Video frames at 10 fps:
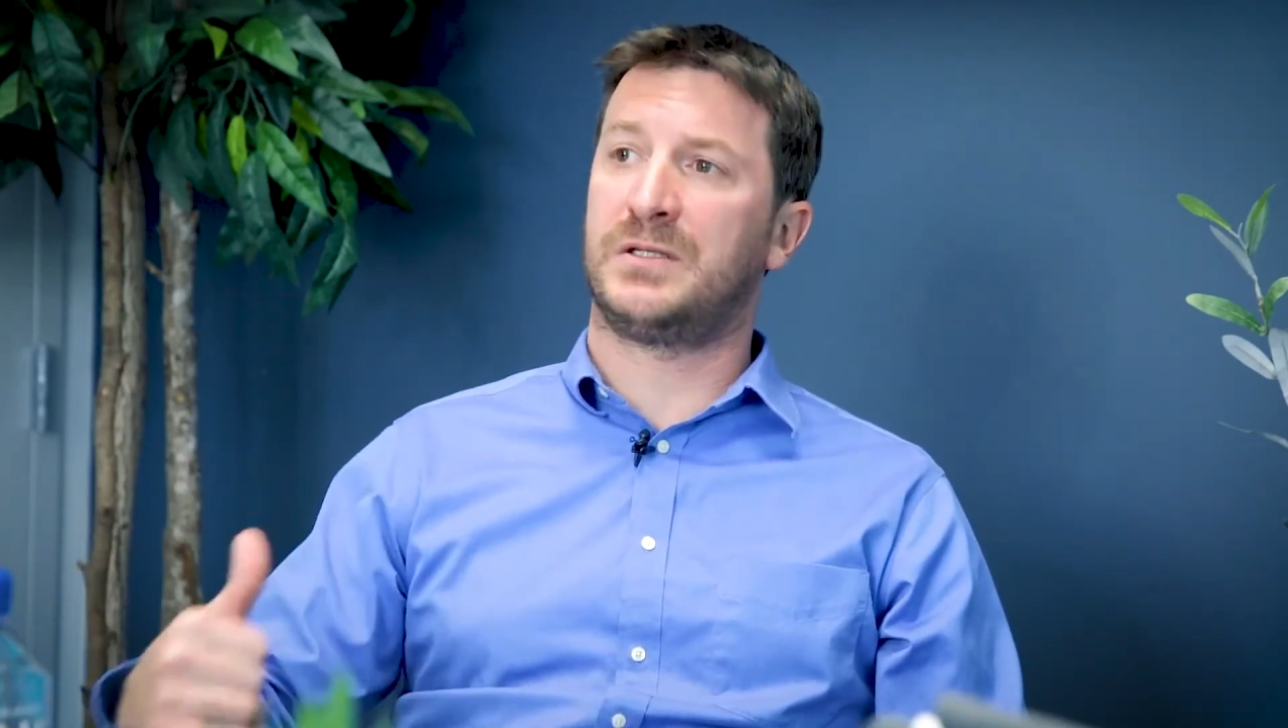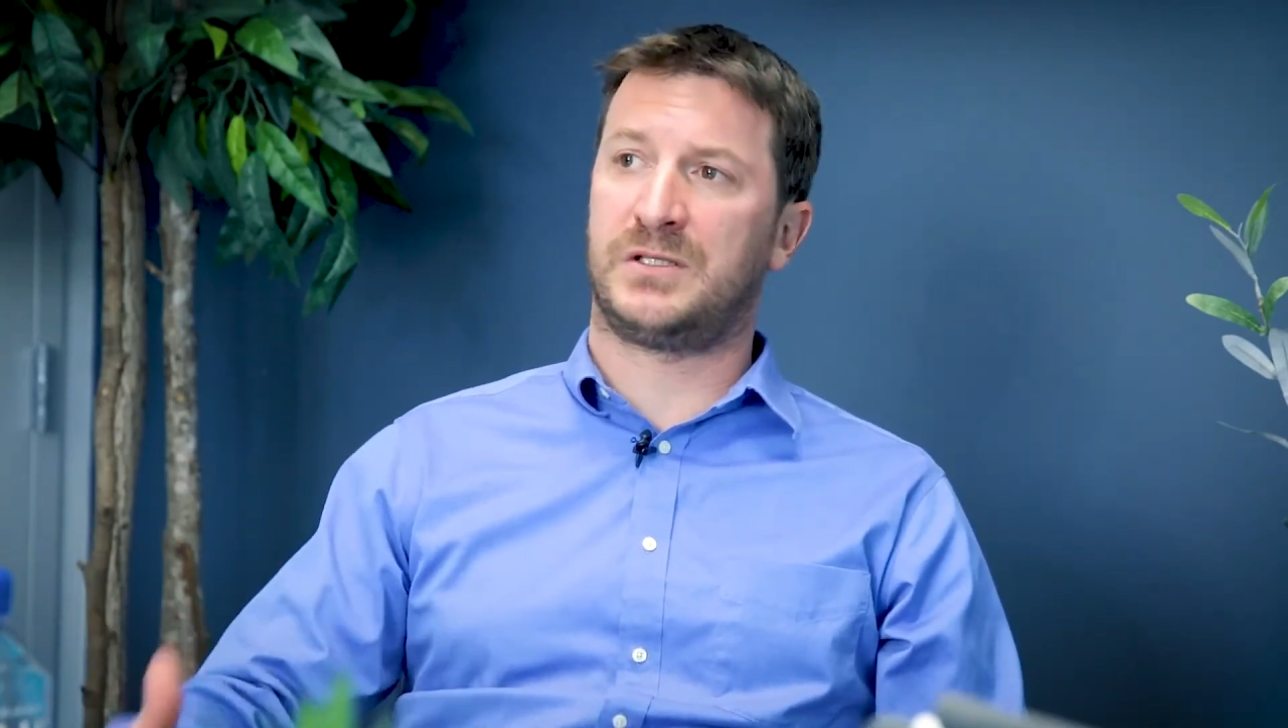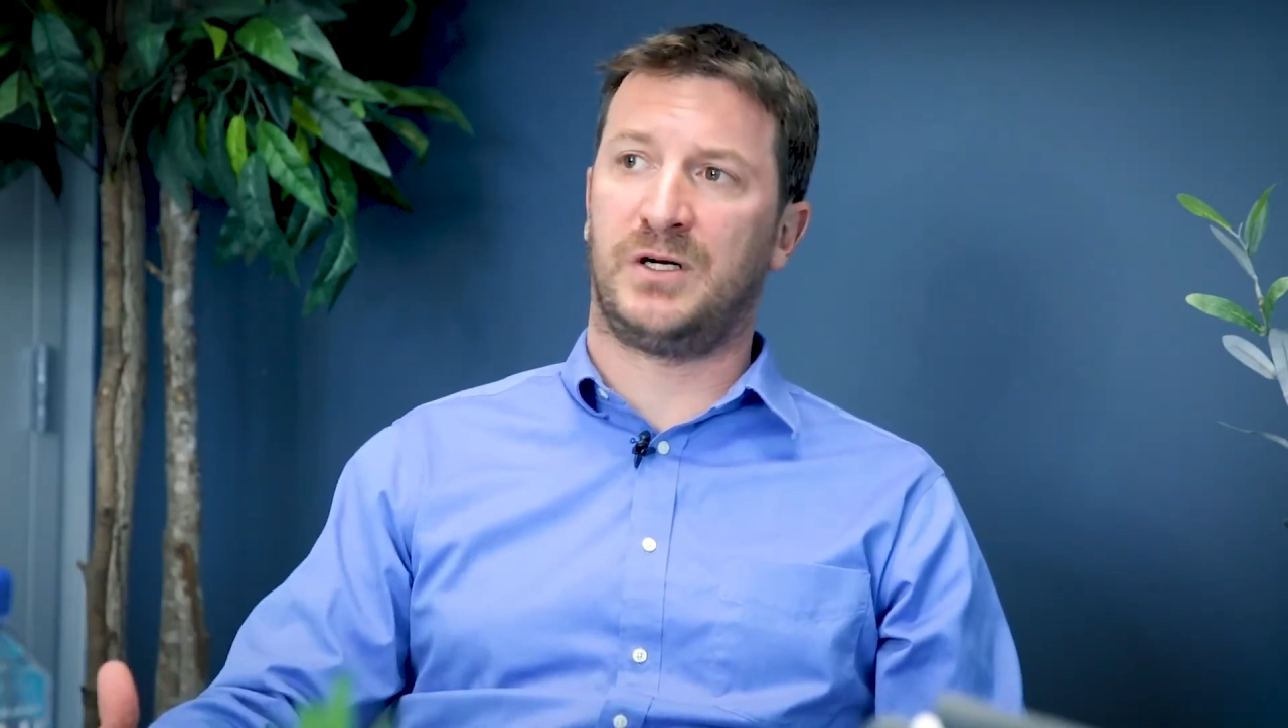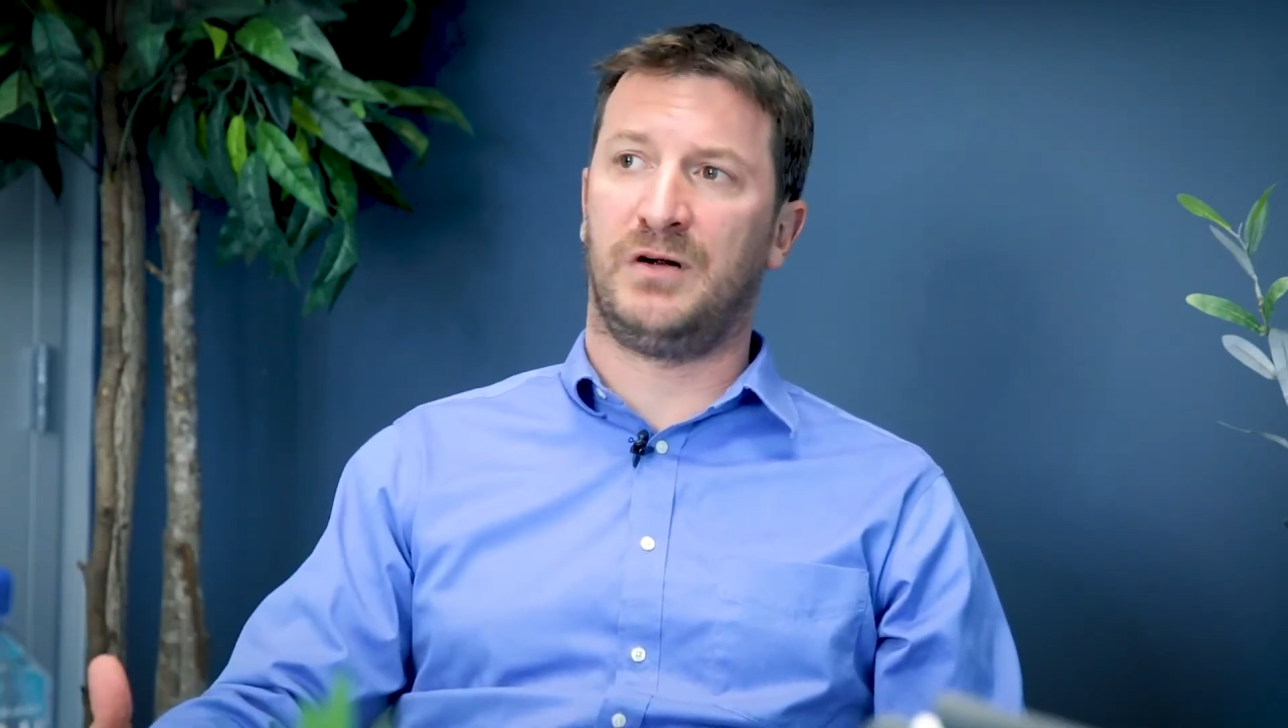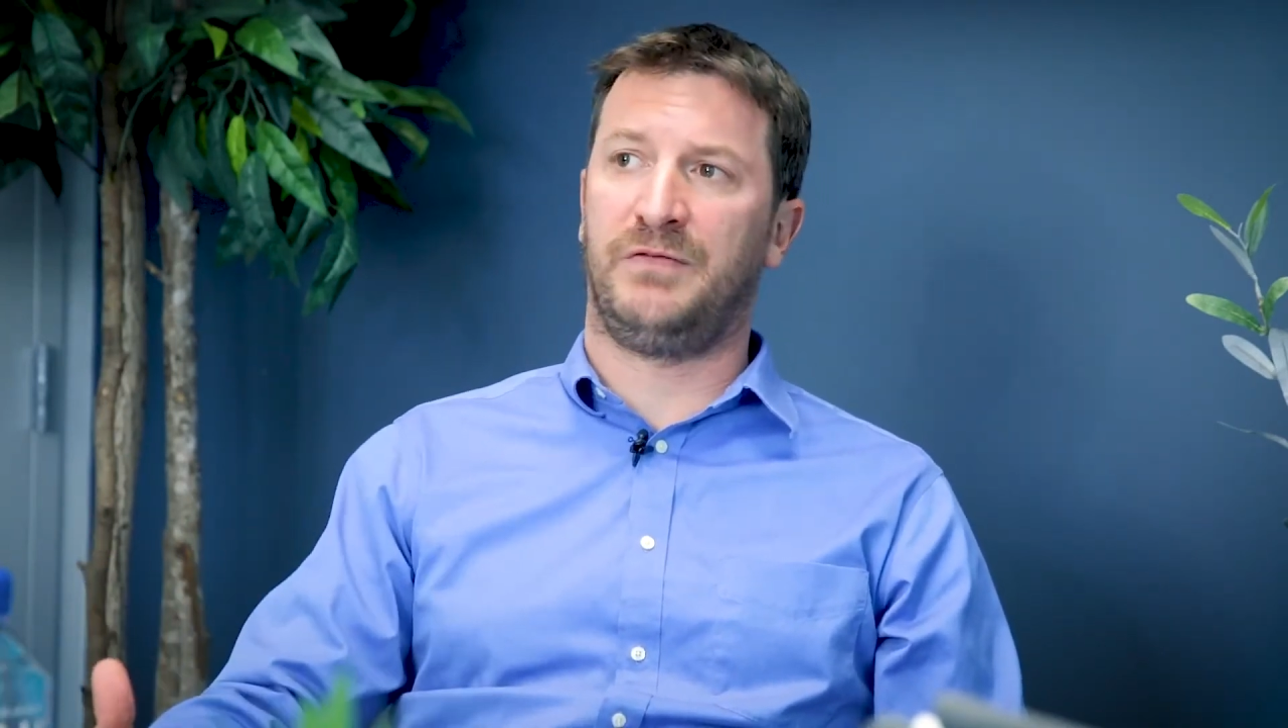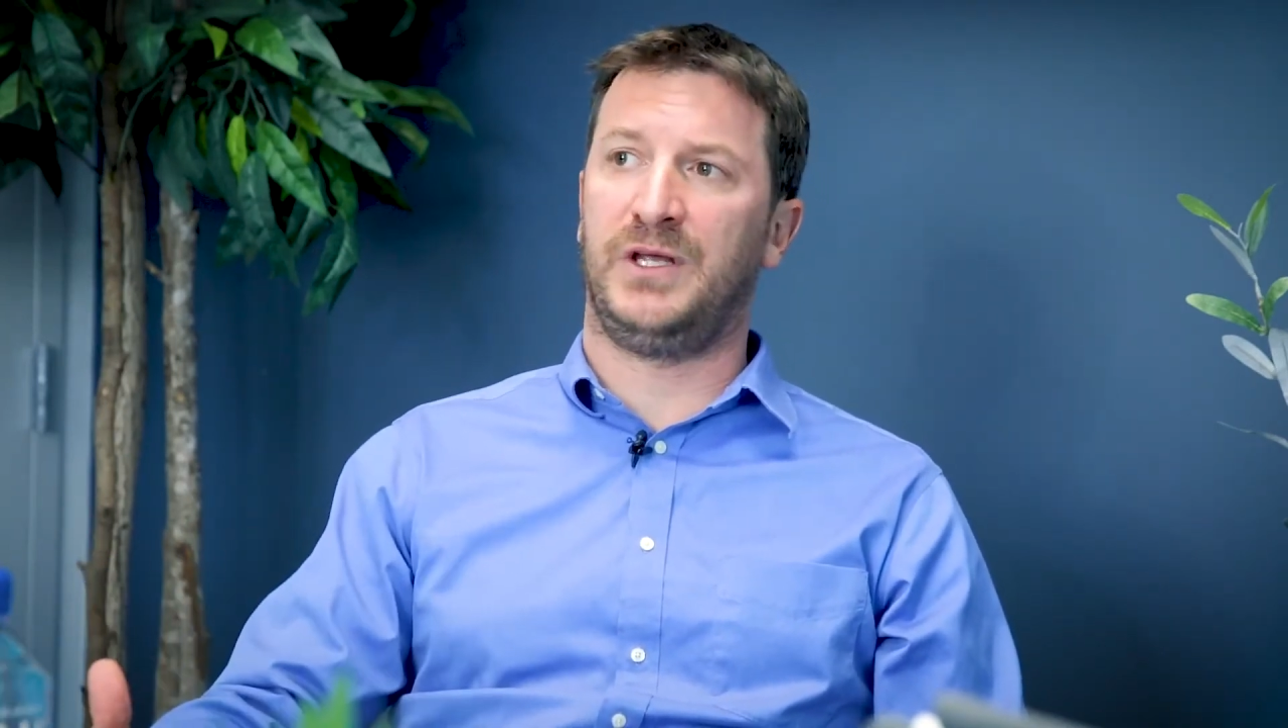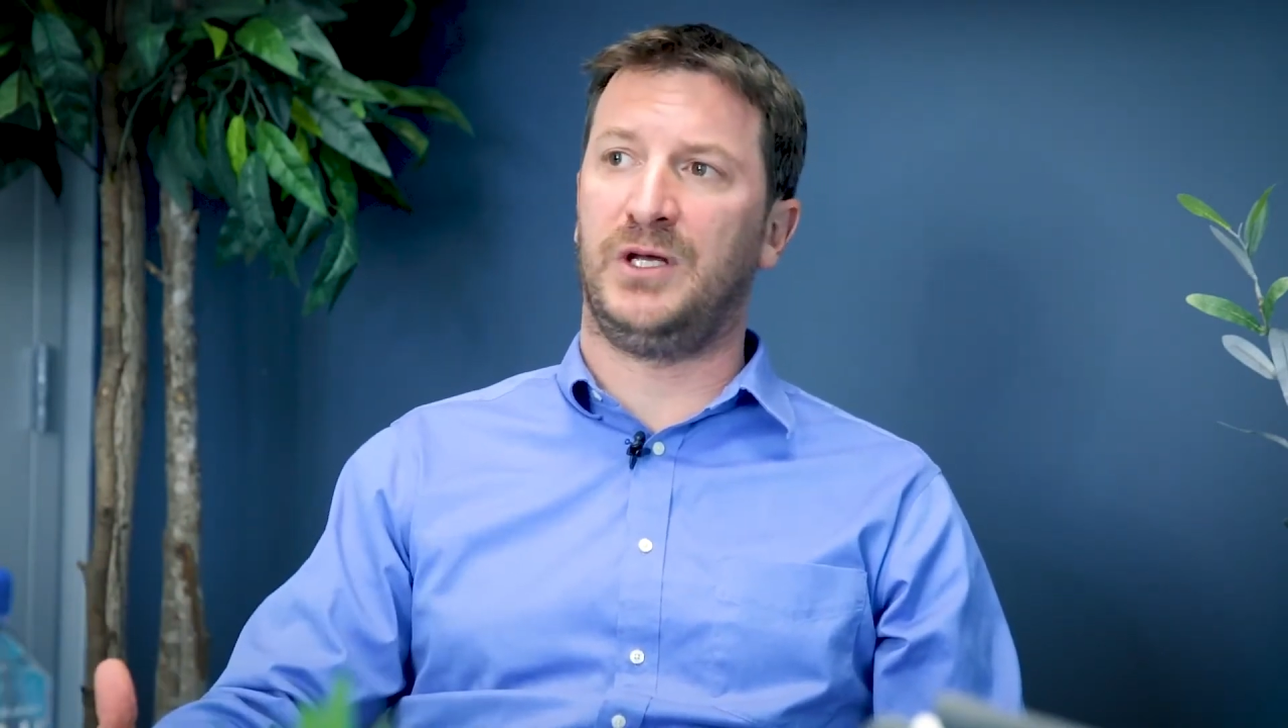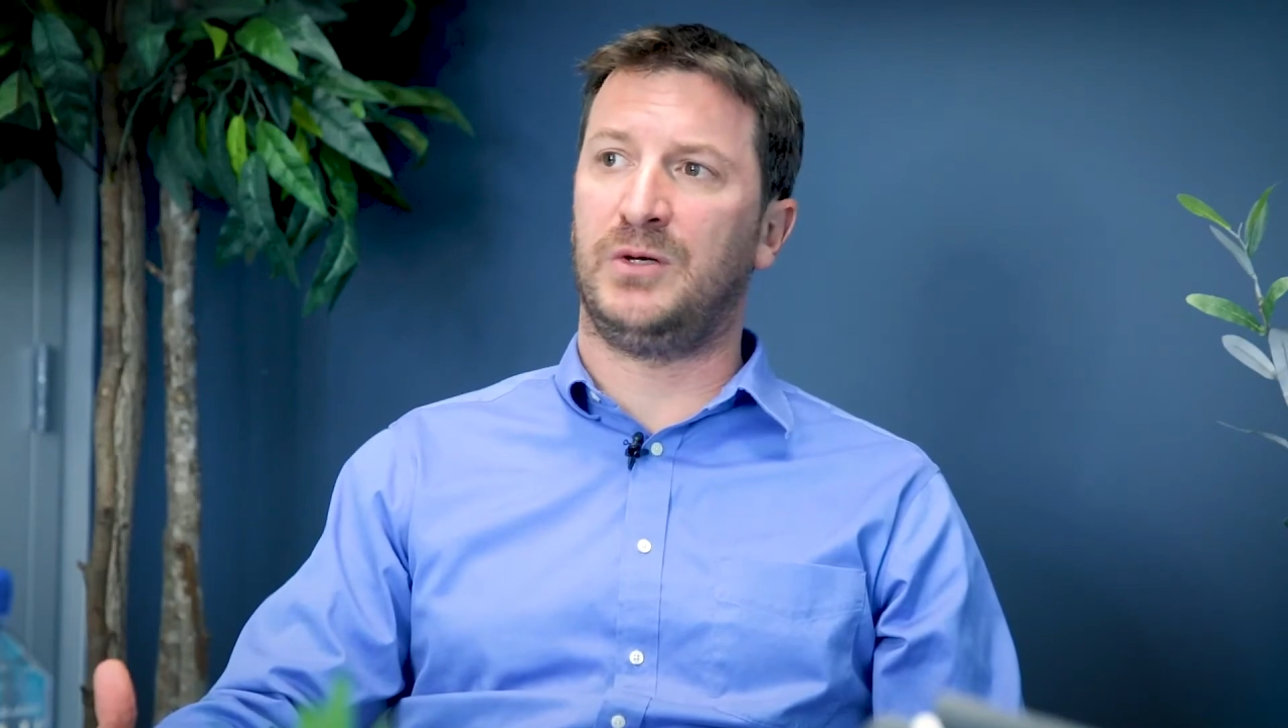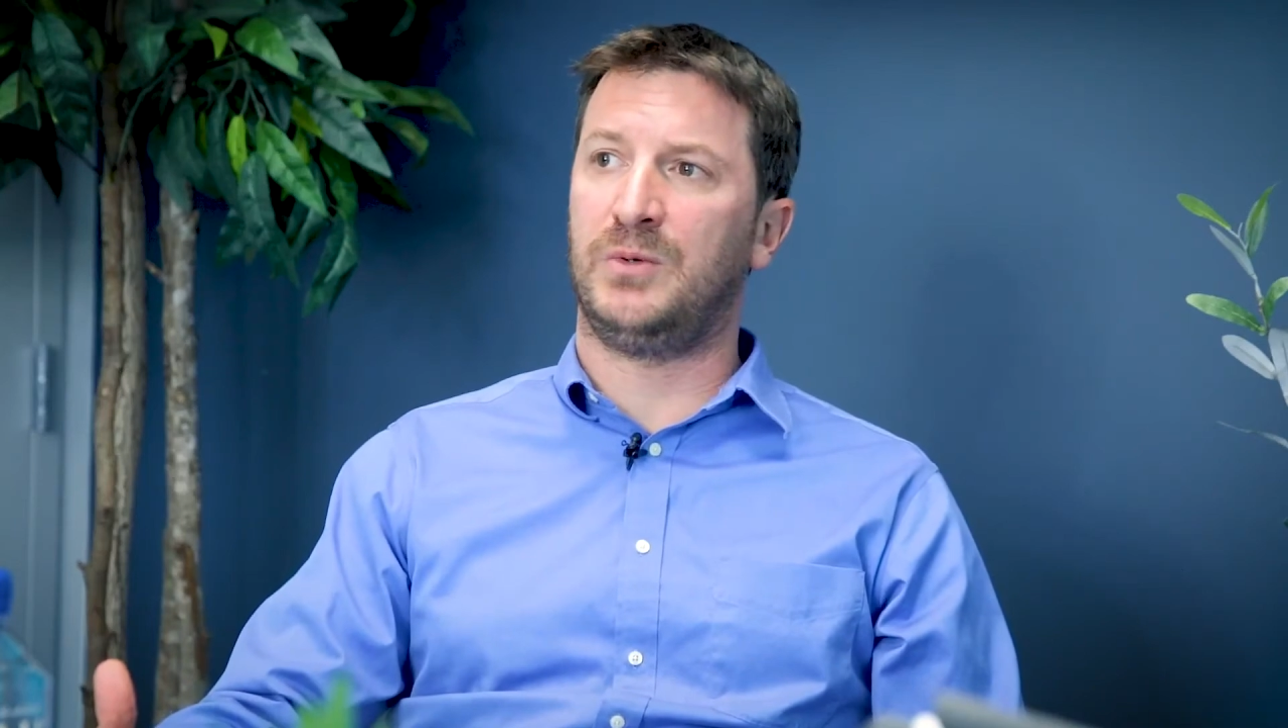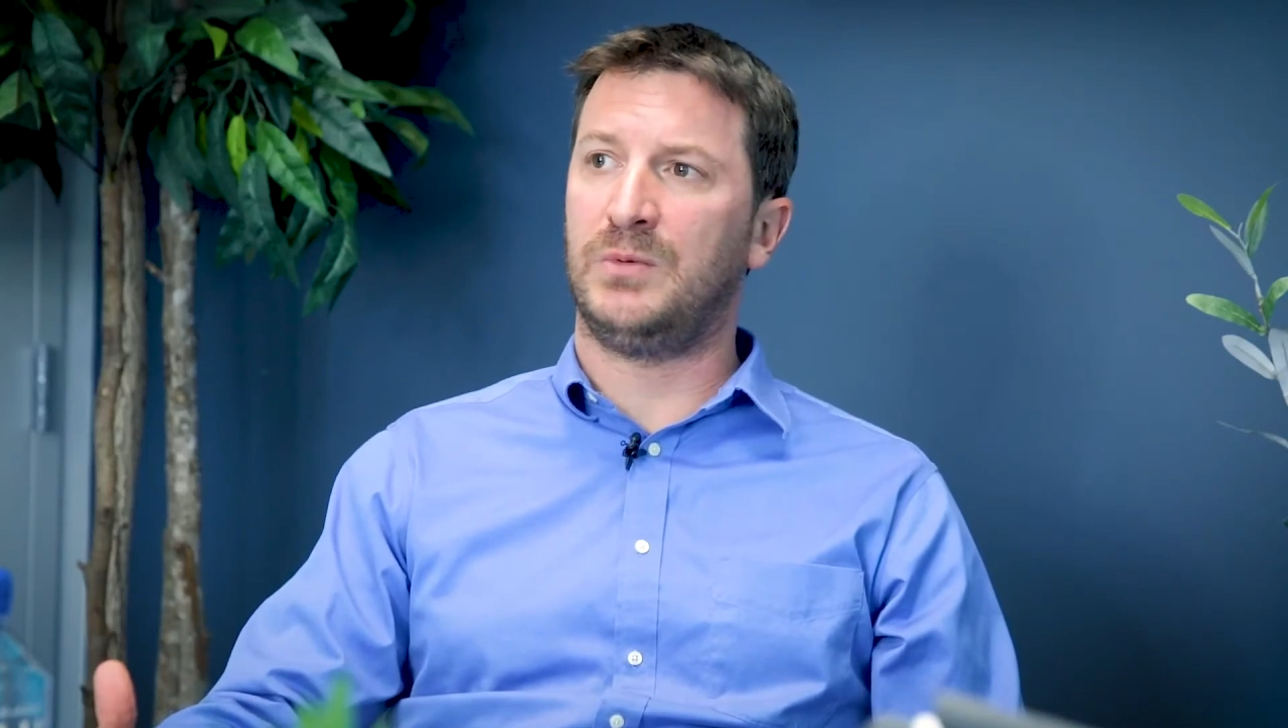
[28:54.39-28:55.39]
serve
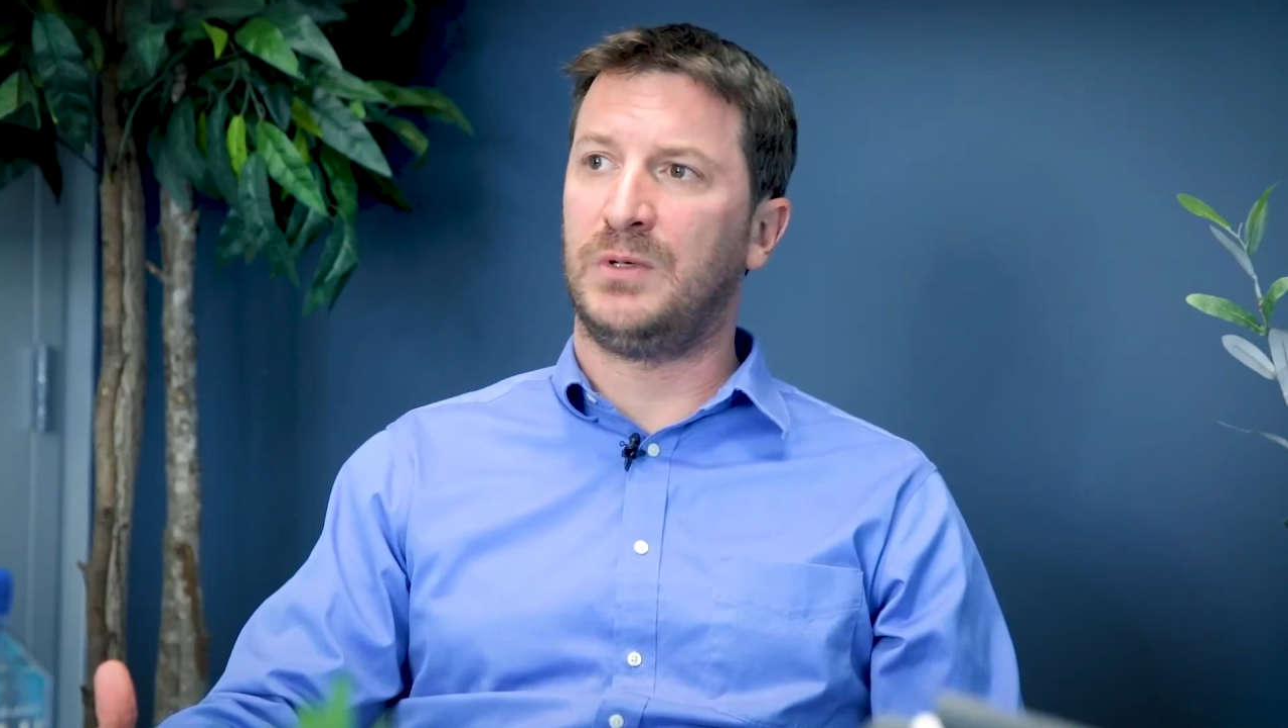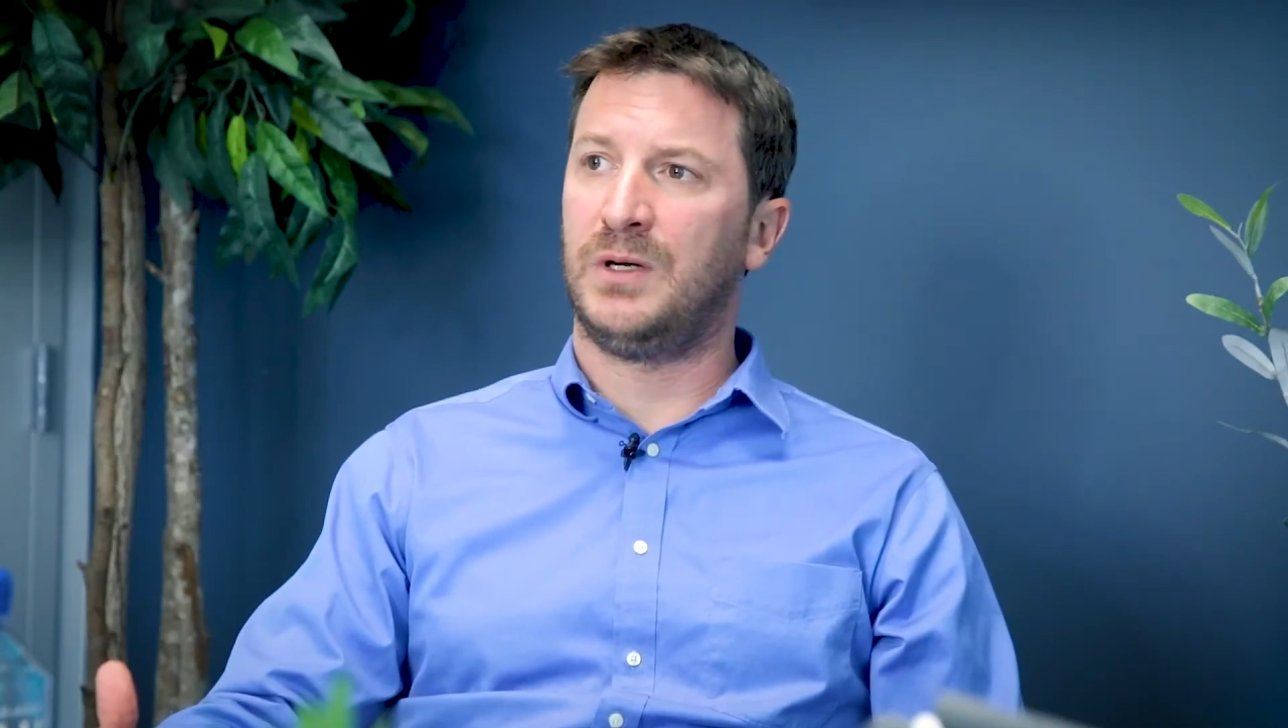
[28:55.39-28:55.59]
you,